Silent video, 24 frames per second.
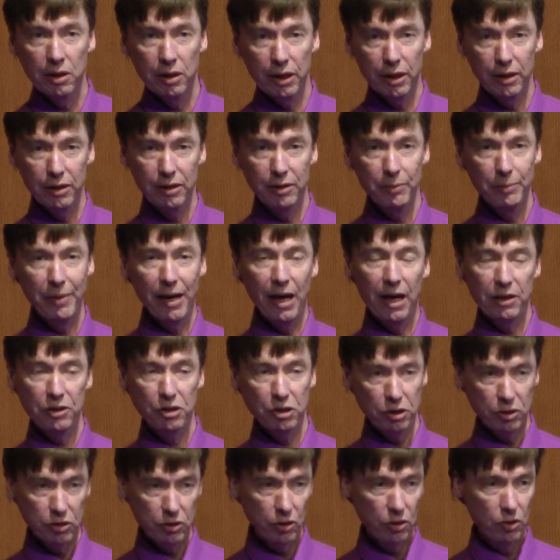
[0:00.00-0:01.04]
And the
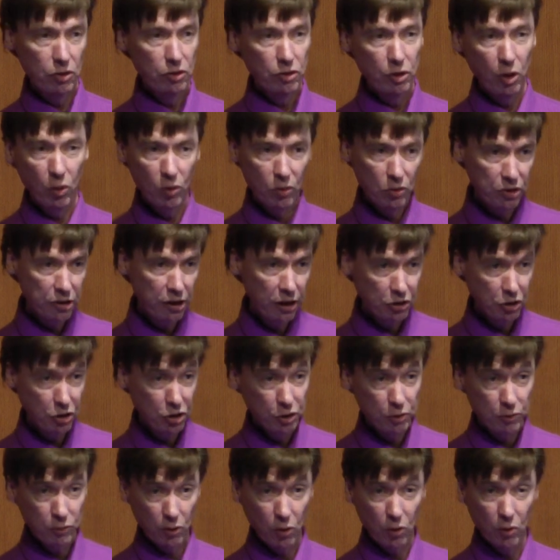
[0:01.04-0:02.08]
magical note that
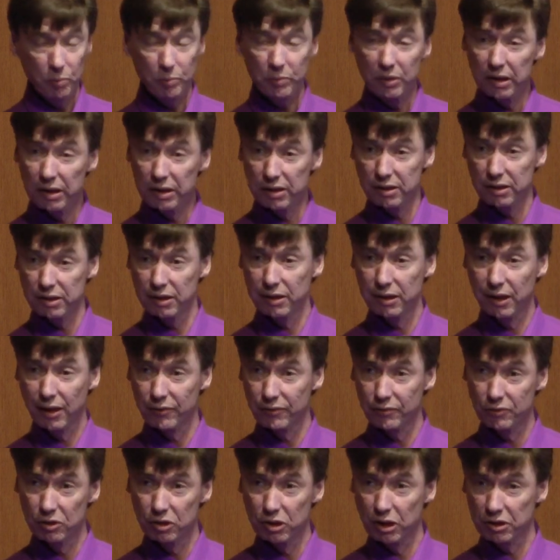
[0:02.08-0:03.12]
she wrote me is
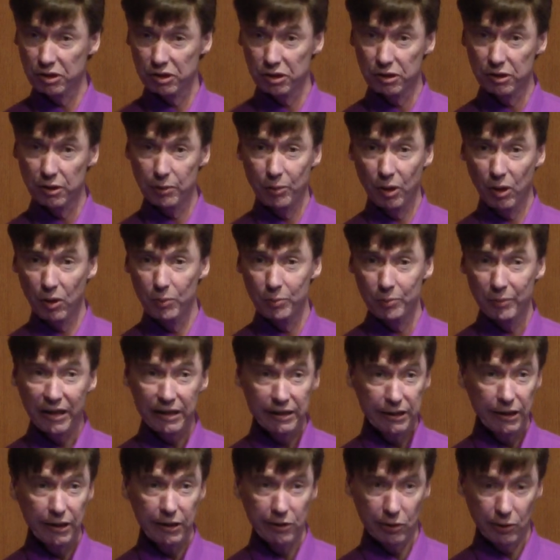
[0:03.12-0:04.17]
enough just to about
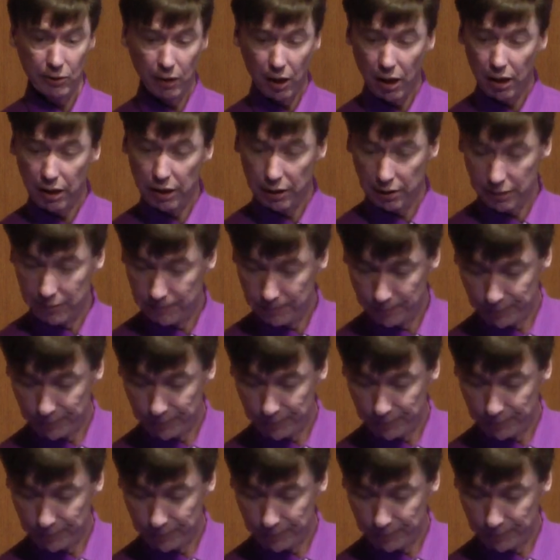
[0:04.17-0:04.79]
make you cry.